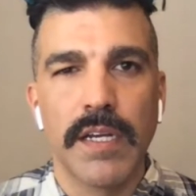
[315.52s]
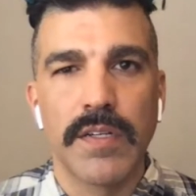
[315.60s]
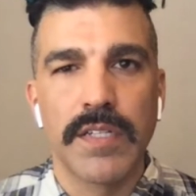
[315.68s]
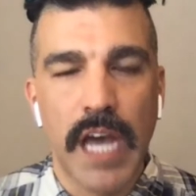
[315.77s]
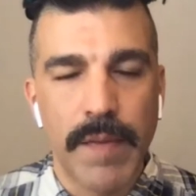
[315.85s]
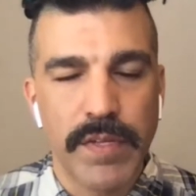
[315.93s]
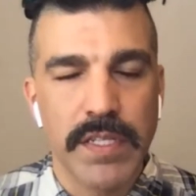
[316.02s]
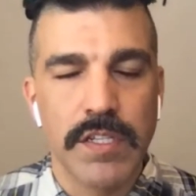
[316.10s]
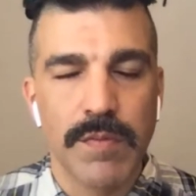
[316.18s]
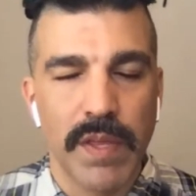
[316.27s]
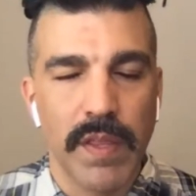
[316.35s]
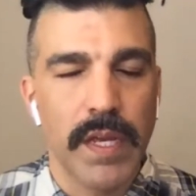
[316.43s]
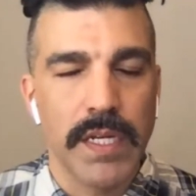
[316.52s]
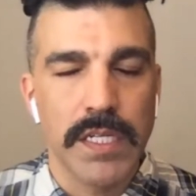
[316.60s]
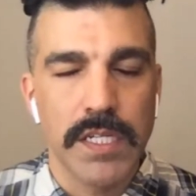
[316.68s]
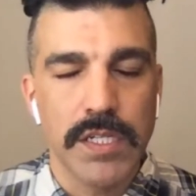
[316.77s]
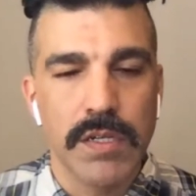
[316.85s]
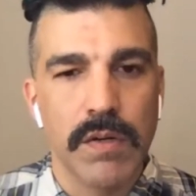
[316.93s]
time-consuming thing to
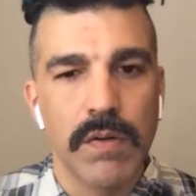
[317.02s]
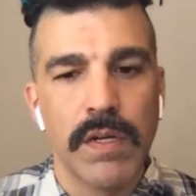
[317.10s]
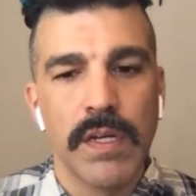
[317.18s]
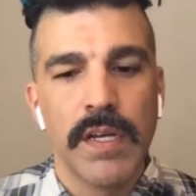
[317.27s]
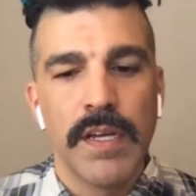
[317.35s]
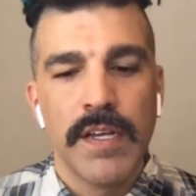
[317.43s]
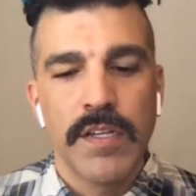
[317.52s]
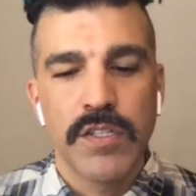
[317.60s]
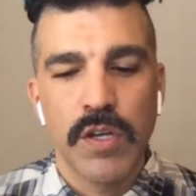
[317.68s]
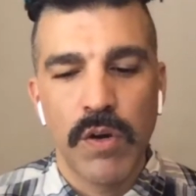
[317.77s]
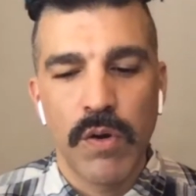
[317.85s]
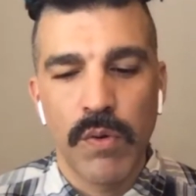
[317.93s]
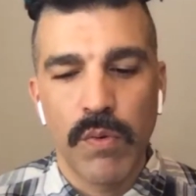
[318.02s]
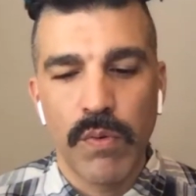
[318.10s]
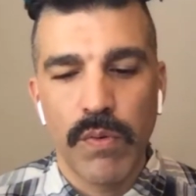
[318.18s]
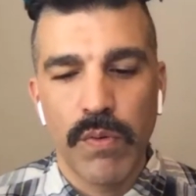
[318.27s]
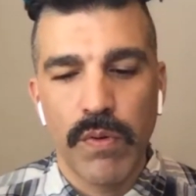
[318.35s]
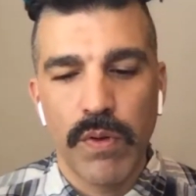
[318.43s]
do. So,
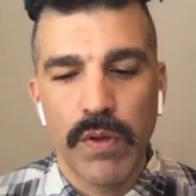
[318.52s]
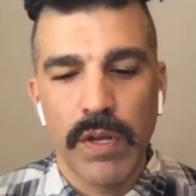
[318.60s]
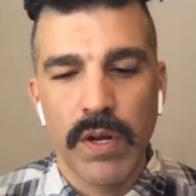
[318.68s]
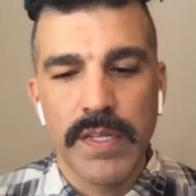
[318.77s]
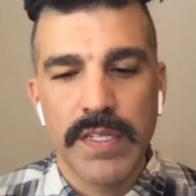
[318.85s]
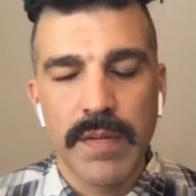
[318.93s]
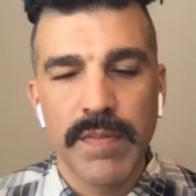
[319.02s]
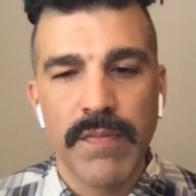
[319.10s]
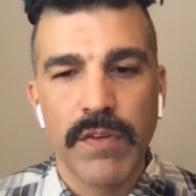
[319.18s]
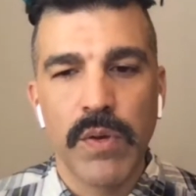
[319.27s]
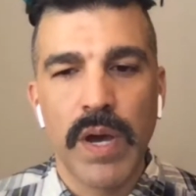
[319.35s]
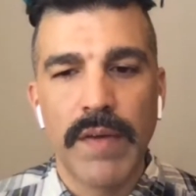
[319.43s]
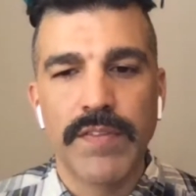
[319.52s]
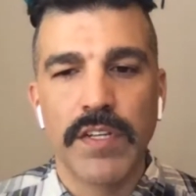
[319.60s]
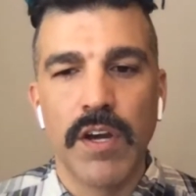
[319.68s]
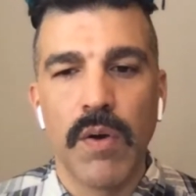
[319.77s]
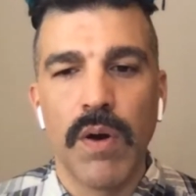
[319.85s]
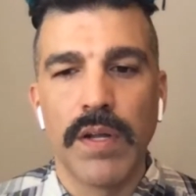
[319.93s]
at some level, you have to
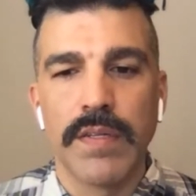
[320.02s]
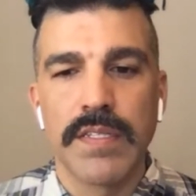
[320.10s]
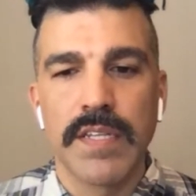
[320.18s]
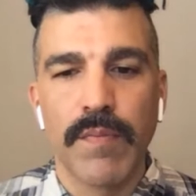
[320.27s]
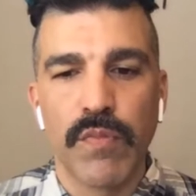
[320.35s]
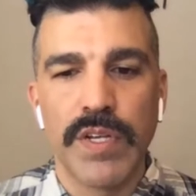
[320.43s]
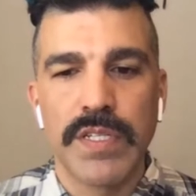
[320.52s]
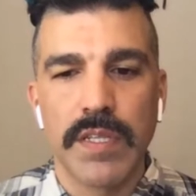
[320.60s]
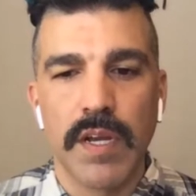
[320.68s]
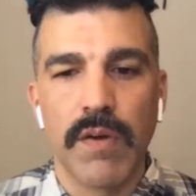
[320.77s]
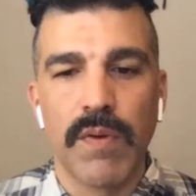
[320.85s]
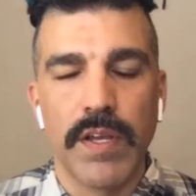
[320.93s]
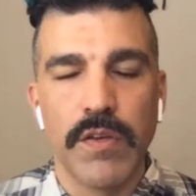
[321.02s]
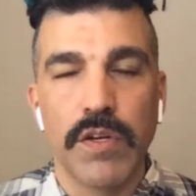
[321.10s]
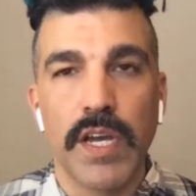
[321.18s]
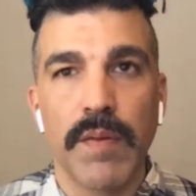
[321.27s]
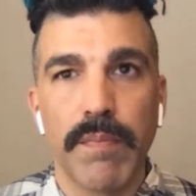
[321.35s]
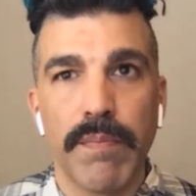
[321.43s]
go on some risk there, right? You
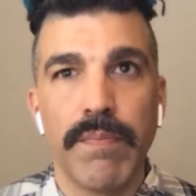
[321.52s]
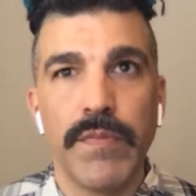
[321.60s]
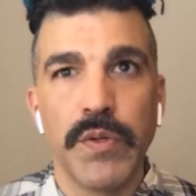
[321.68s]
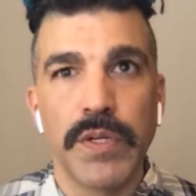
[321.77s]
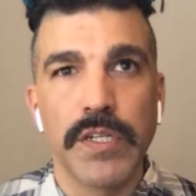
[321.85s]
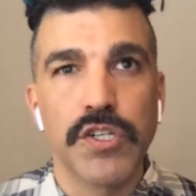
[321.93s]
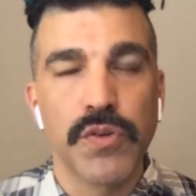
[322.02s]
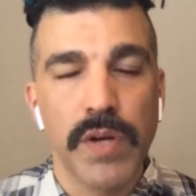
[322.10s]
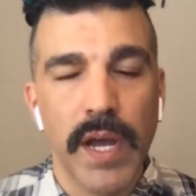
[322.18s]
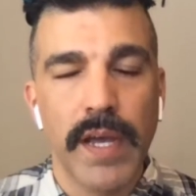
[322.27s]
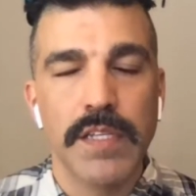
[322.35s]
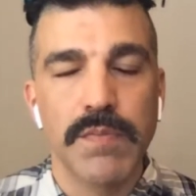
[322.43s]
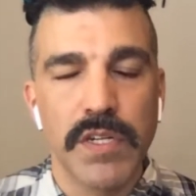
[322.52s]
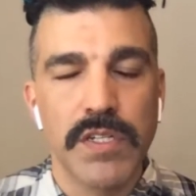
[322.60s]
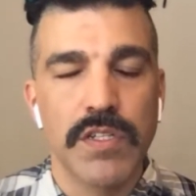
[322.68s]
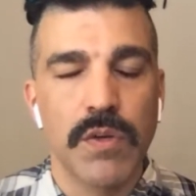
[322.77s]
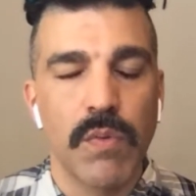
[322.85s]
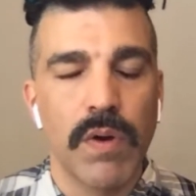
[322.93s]
can try as much
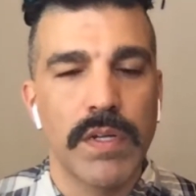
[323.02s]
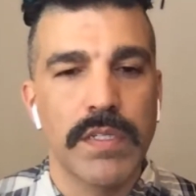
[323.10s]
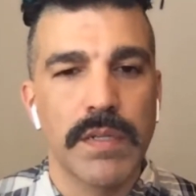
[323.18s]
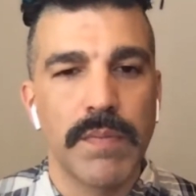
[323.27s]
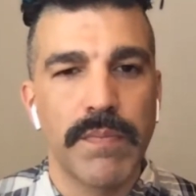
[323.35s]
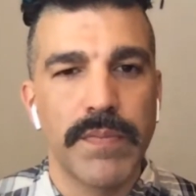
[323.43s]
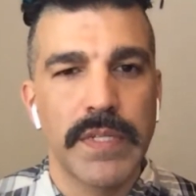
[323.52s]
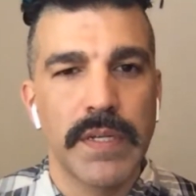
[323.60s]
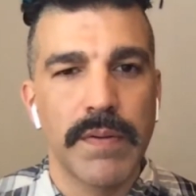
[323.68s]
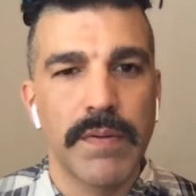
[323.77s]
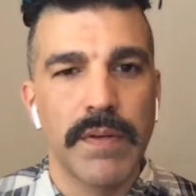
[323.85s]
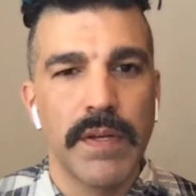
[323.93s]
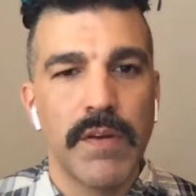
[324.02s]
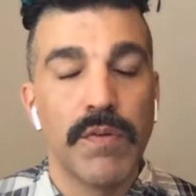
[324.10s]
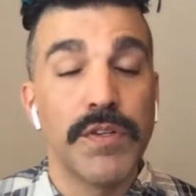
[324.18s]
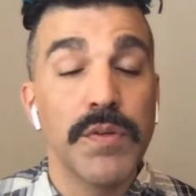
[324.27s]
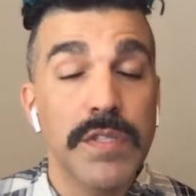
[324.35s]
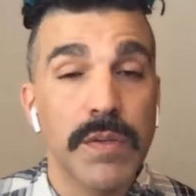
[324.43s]
as you want to
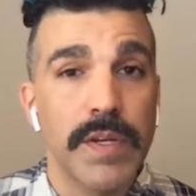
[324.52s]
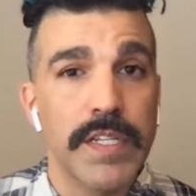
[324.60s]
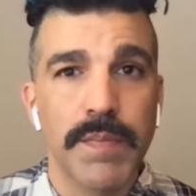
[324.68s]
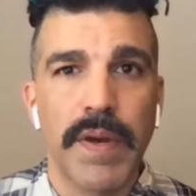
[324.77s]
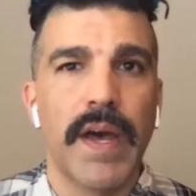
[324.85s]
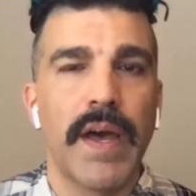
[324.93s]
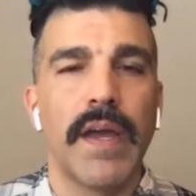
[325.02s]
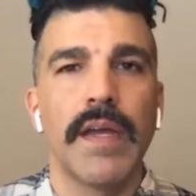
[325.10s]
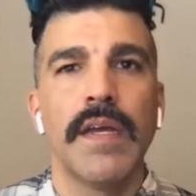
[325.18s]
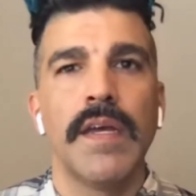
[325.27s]
reduce the risk by